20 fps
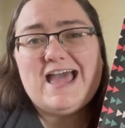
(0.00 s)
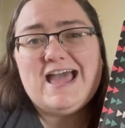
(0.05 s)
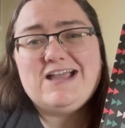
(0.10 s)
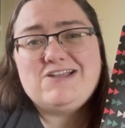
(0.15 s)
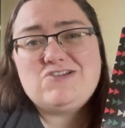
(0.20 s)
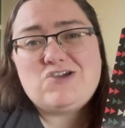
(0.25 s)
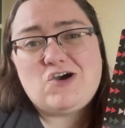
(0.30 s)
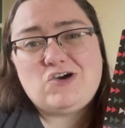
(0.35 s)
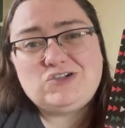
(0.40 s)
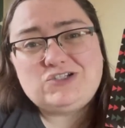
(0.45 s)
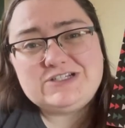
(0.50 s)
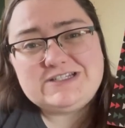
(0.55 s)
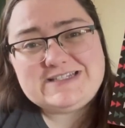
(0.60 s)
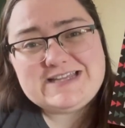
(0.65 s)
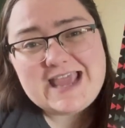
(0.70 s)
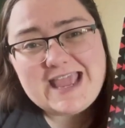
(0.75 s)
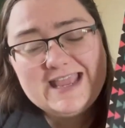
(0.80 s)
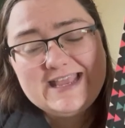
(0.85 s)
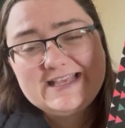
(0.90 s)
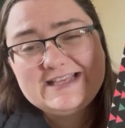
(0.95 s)
God
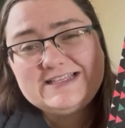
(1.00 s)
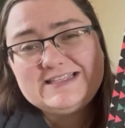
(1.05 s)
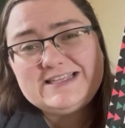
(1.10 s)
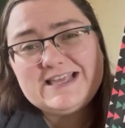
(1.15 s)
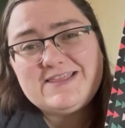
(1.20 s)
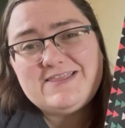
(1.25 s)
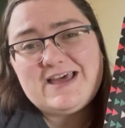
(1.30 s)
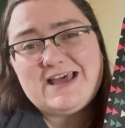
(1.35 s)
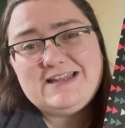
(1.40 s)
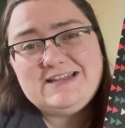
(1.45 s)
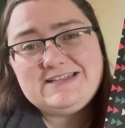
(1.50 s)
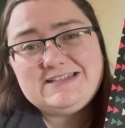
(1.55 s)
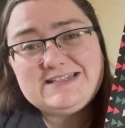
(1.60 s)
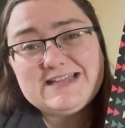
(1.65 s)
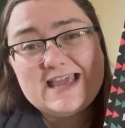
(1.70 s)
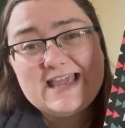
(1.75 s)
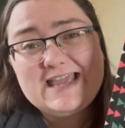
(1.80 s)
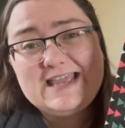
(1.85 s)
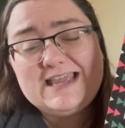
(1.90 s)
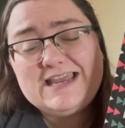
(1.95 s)
takes that
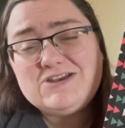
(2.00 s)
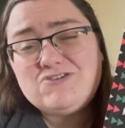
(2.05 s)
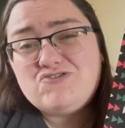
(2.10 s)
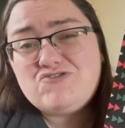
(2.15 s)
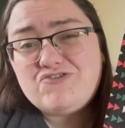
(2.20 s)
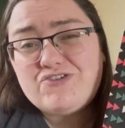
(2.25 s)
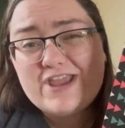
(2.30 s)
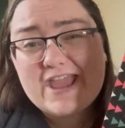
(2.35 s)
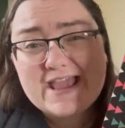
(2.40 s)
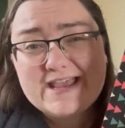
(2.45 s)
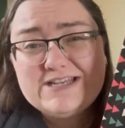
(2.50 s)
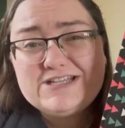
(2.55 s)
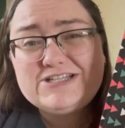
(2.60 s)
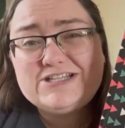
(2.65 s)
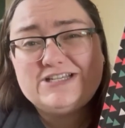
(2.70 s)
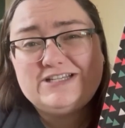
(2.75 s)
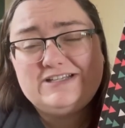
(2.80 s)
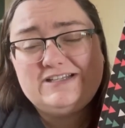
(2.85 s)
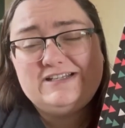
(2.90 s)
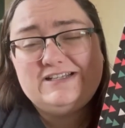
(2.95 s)
day in
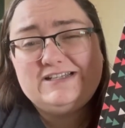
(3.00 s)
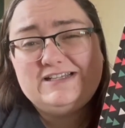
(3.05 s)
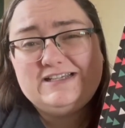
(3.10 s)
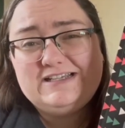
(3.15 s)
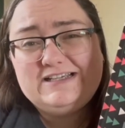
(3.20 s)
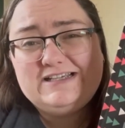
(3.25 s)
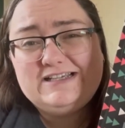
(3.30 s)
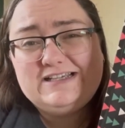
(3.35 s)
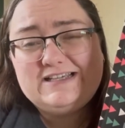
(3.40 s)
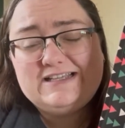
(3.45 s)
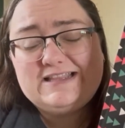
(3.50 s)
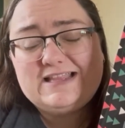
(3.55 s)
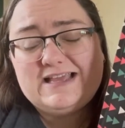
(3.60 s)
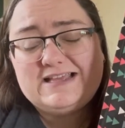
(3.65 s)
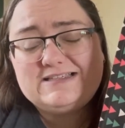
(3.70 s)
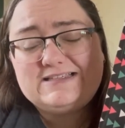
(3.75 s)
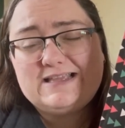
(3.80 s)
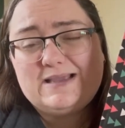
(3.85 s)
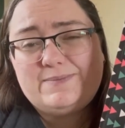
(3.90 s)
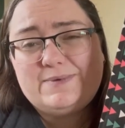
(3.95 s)
creation,
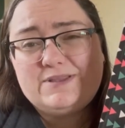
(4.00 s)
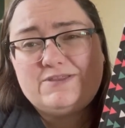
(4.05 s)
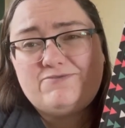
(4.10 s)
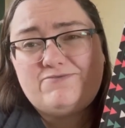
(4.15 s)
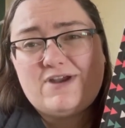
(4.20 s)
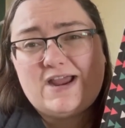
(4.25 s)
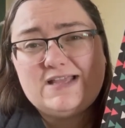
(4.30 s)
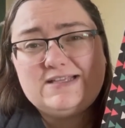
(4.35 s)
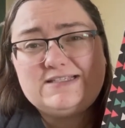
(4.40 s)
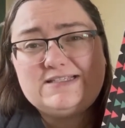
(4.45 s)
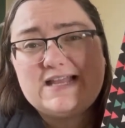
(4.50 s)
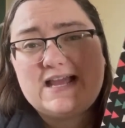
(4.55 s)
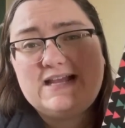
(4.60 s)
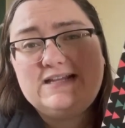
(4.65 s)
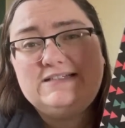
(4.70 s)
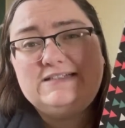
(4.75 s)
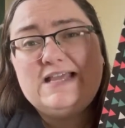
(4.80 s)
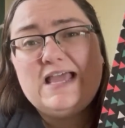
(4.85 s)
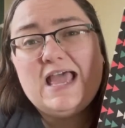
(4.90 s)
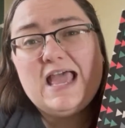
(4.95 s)
that Sabbath rest,
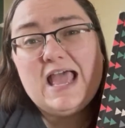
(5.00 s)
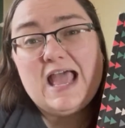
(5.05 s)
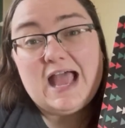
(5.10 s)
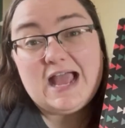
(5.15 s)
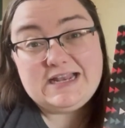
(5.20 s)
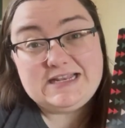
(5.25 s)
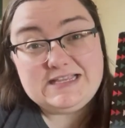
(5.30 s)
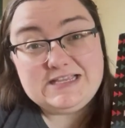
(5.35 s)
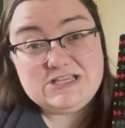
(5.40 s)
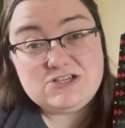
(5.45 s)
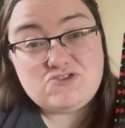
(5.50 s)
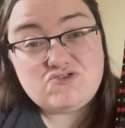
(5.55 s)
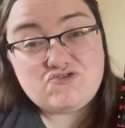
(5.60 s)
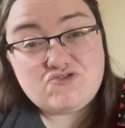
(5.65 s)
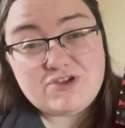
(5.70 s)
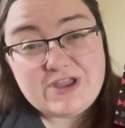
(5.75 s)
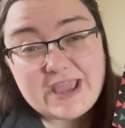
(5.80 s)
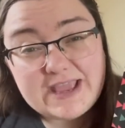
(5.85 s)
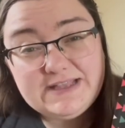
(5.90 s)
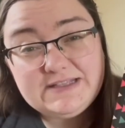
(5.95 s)
and he
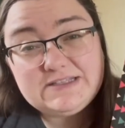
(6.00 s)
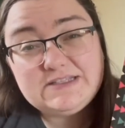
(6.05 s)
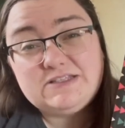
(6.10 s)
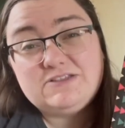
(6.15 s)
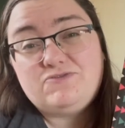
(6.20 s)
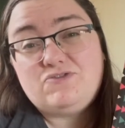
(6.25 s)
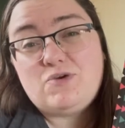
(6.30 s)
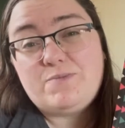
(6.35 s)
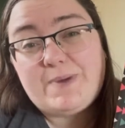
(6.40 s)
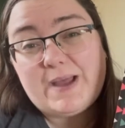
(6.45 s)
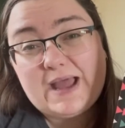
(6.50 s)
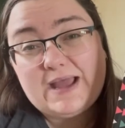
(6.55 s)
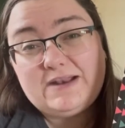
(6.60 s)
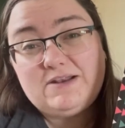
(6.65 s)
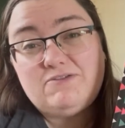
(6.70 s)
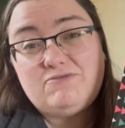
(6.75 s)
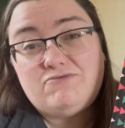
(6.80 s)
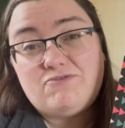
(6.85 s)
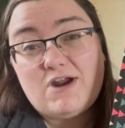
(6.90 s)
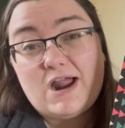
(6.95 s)
creates us for a pattern
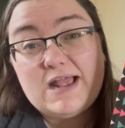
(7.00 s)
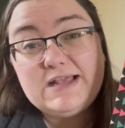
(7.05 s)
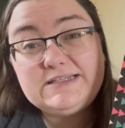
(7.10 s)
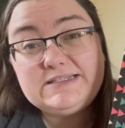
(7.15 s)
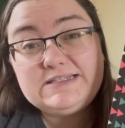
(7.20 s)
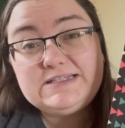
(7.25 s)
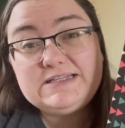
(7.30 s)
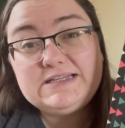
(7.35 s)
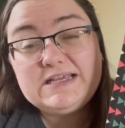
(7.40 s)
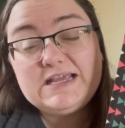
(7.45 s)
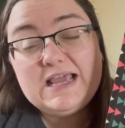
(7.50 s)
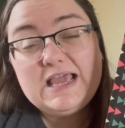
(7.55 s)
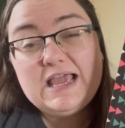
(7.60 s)
of rest.